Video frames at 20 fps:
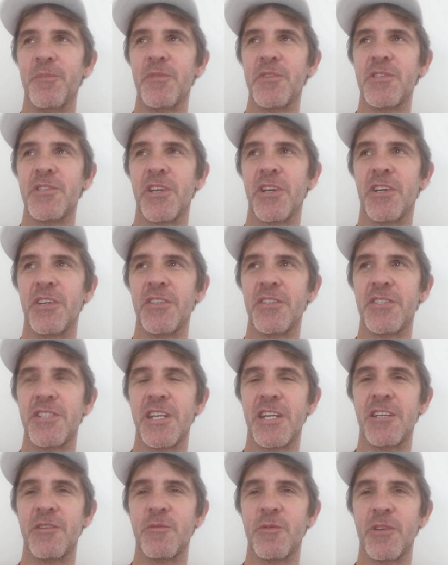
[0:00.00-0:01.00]
So
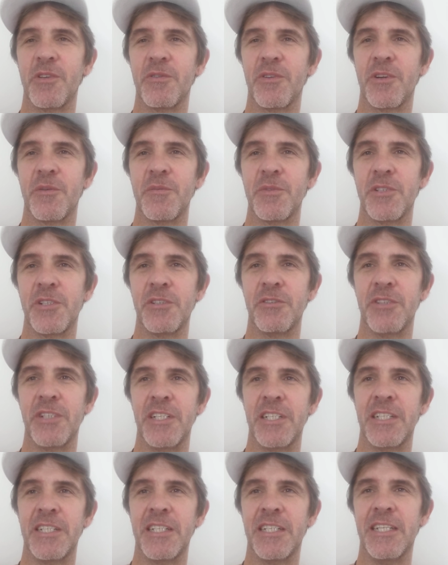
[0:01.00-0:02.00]
sticking with what I'm
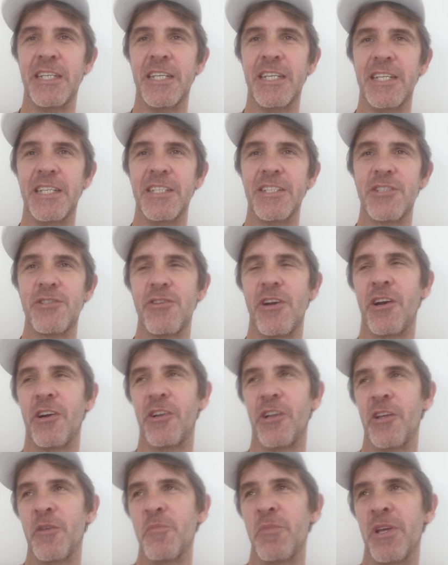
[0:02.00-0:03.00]
doing,
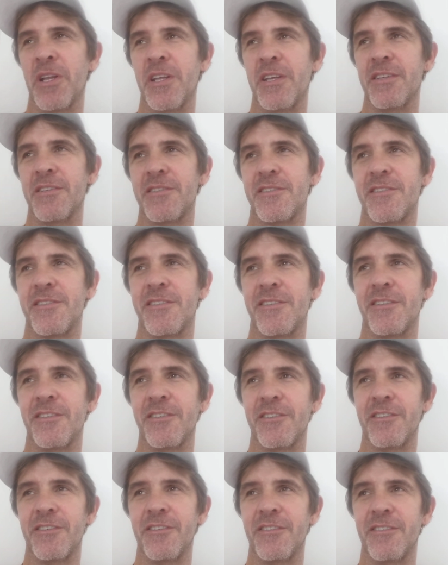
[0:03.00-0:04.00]
struggling bit is
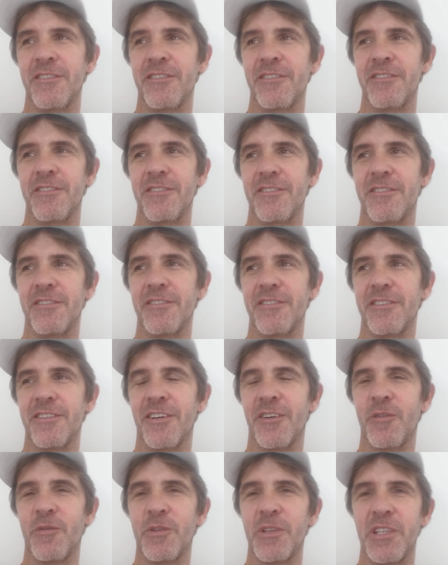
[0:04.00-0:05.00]
to,
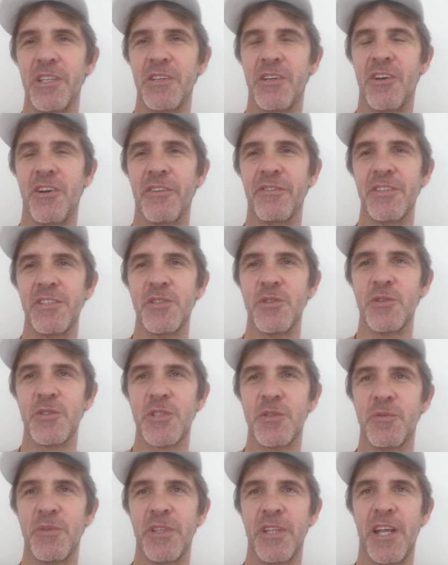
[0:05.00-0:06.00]
well, you're kind of
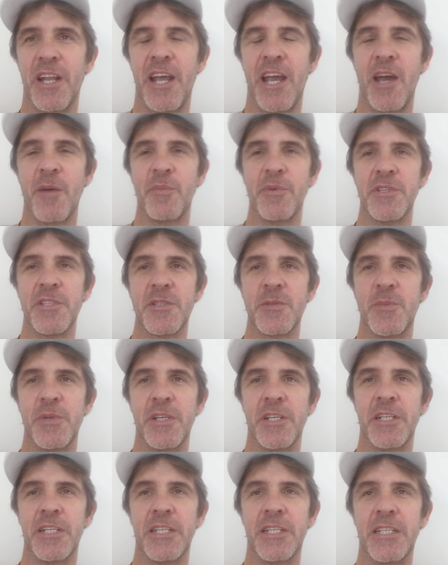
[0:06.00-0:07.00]
exhausted when that happens,
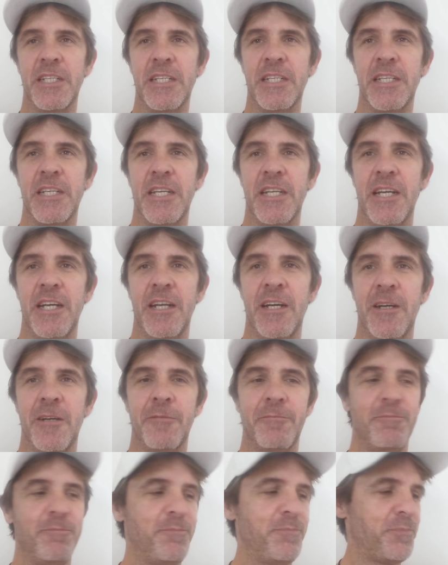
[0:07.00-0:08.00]
but
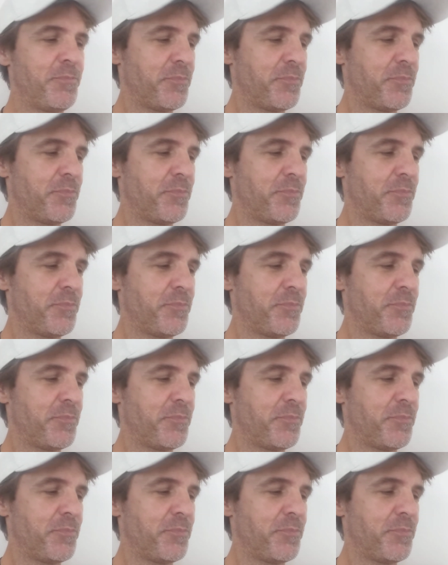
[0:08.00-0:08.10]
um,